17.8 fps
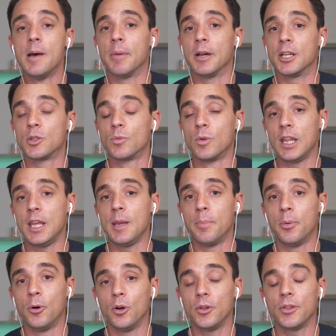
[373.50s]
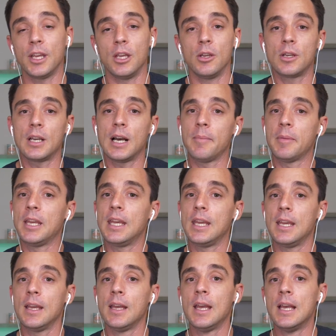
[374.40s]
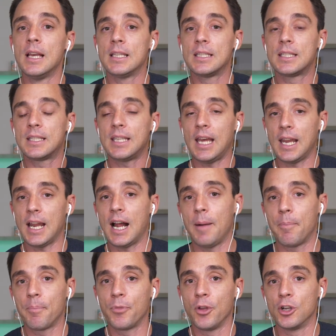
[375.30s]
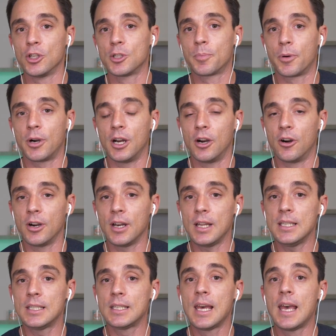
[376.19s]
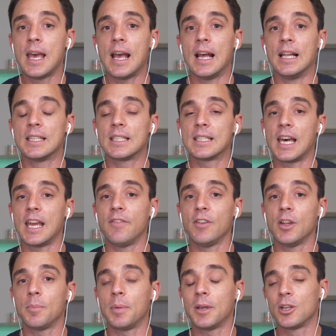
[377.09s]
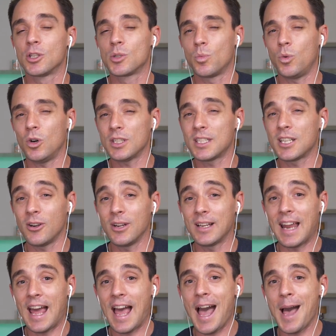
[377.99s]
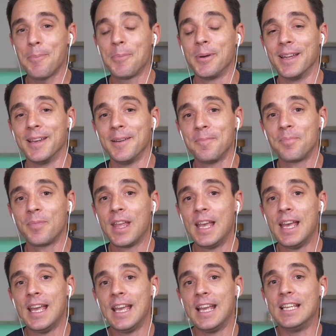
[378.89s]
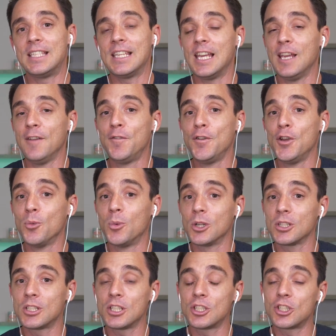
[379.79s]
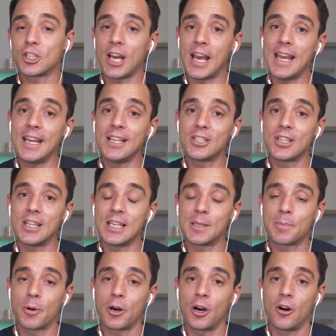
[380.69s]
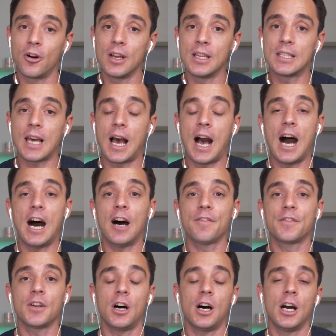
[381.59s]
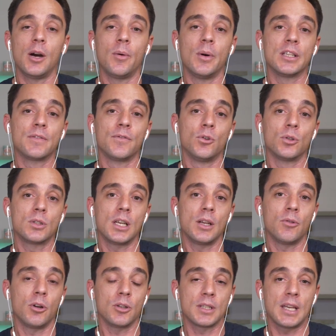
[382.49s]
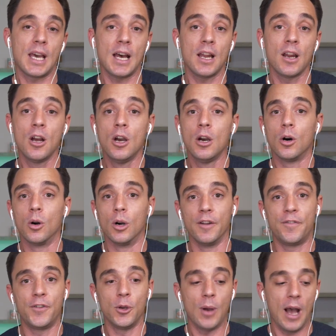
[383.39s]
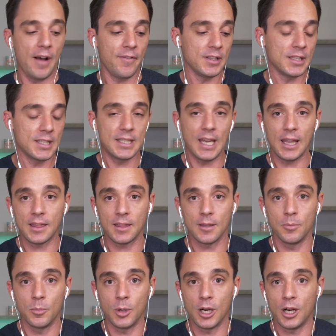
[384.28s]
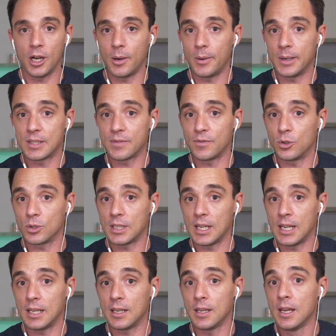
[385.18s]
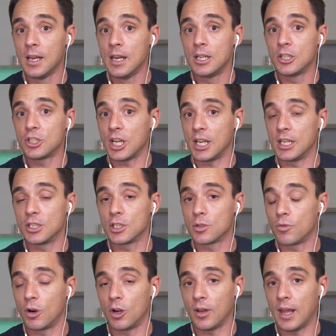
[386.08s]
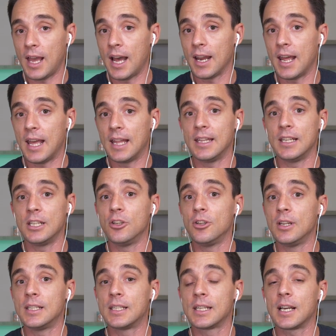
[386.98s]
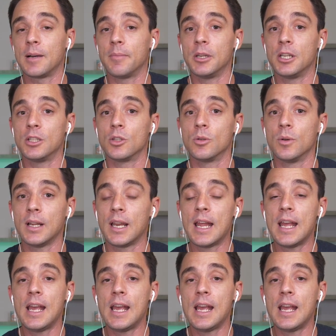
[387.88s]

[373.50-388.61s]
But it's really important that you come in here, set up those priorities and save it, because what's going to happen is if you want to change these priorities after iOS 14 rolls out, or if you haven't set them when iOS 14 changes roll out and then you need to come in and do it,